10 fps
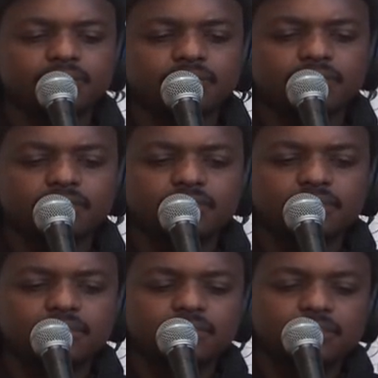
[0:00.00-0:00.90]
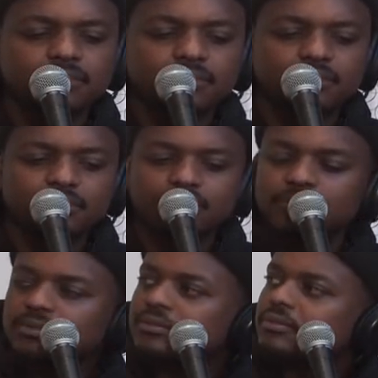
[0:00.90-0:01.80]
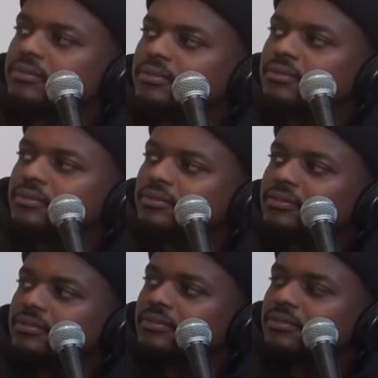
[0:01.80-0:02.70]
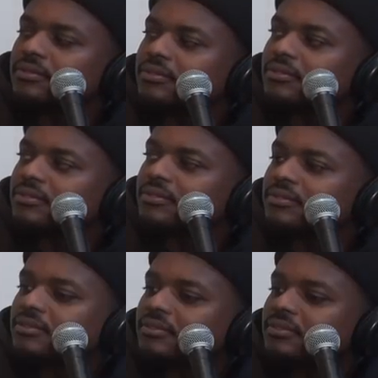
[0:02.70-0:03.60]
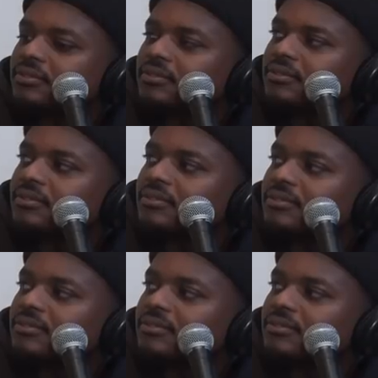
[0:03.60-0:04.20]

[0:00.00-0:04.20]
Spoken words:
(not speaking)